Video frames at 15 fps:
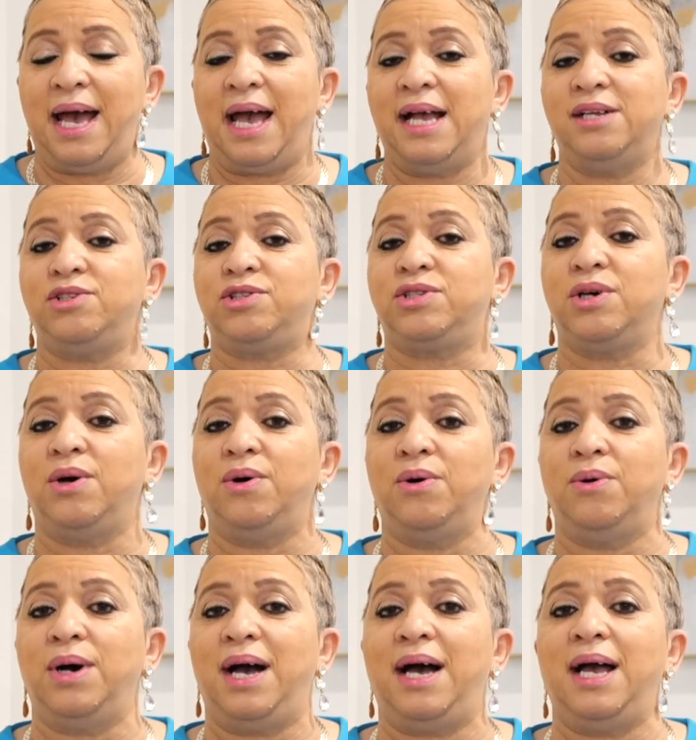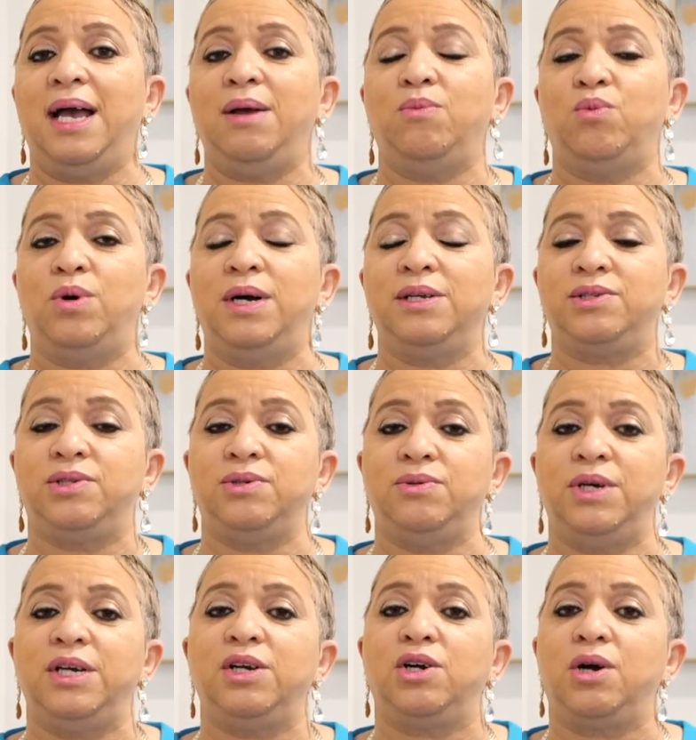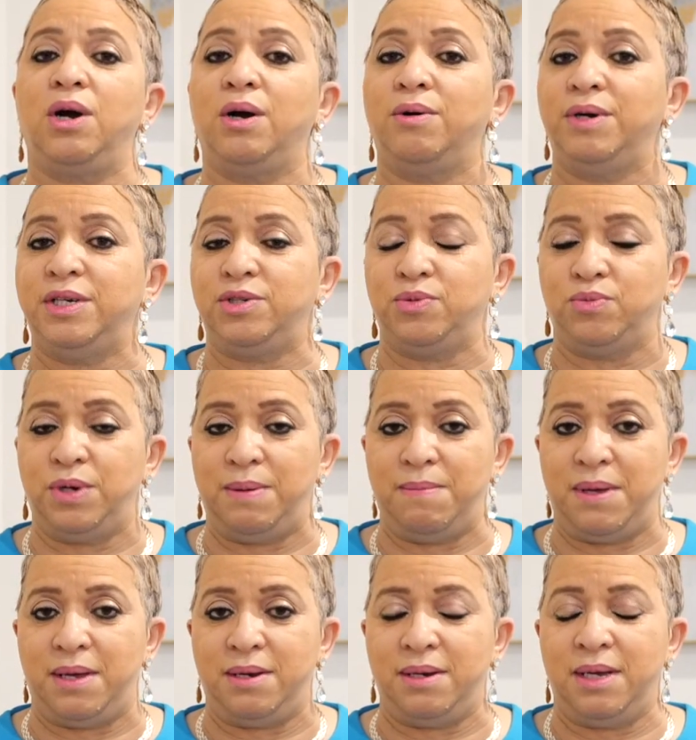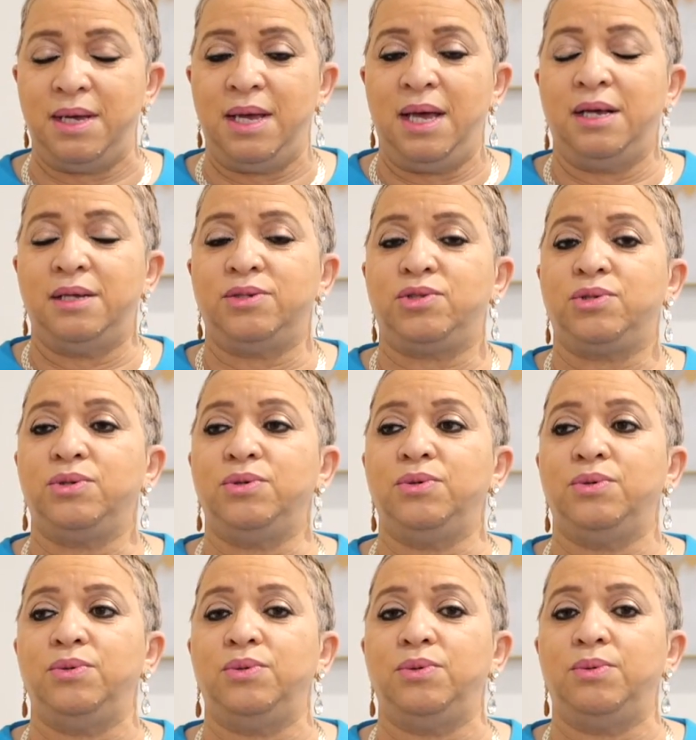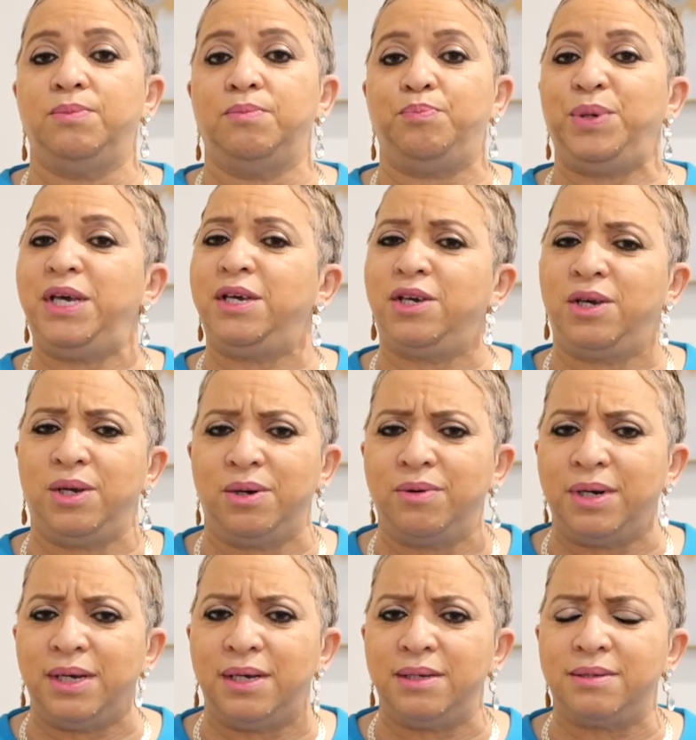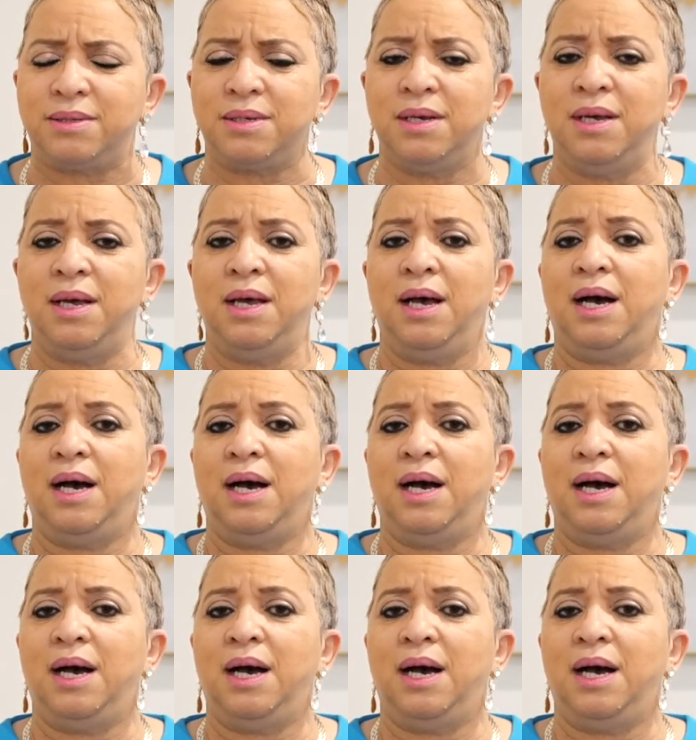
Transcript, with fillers: And so I want to encourage women to be curious,